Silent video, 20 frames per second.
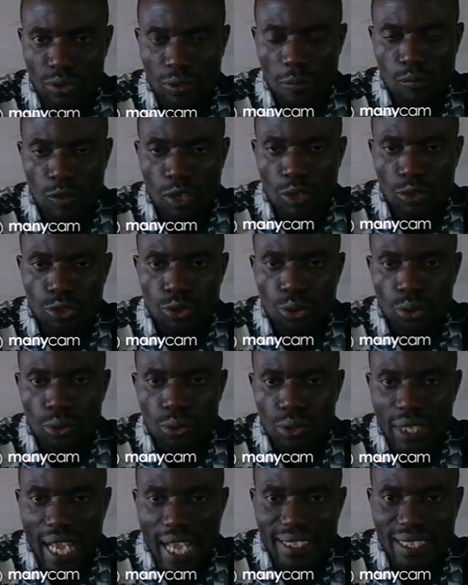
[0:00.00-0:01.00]
So there
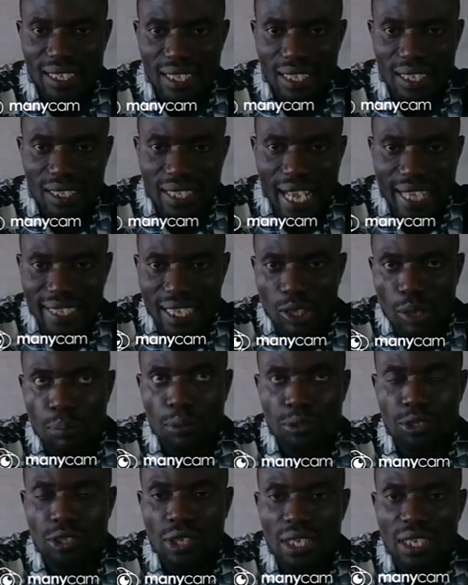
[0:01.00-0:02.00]
is an
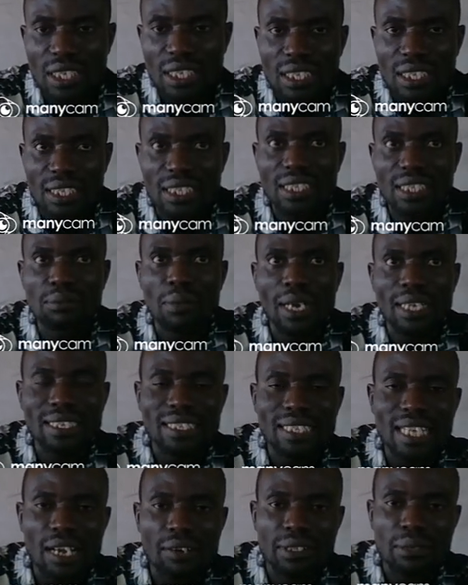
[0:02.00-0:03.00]
opposition in the
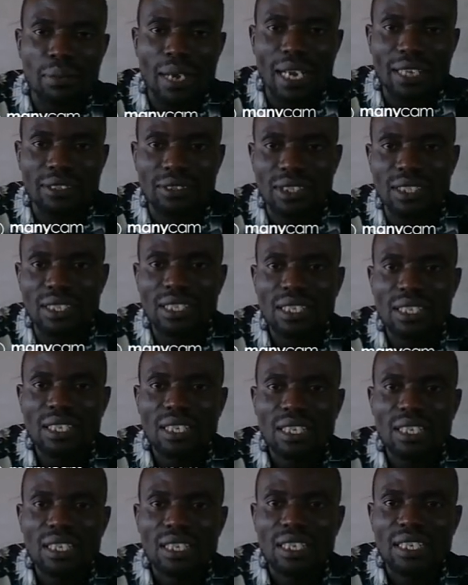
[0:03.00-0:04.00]
material of the battery
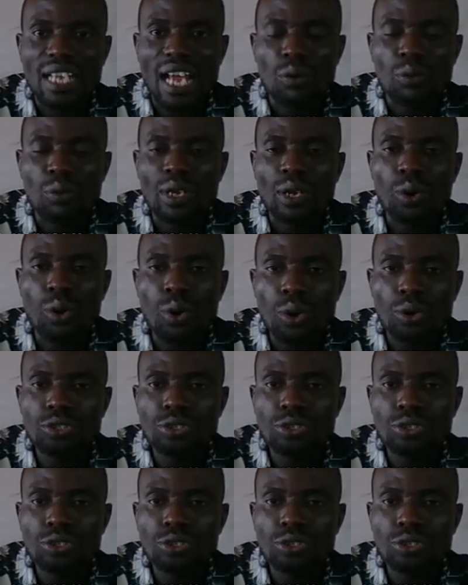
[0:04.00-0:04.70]
that will hold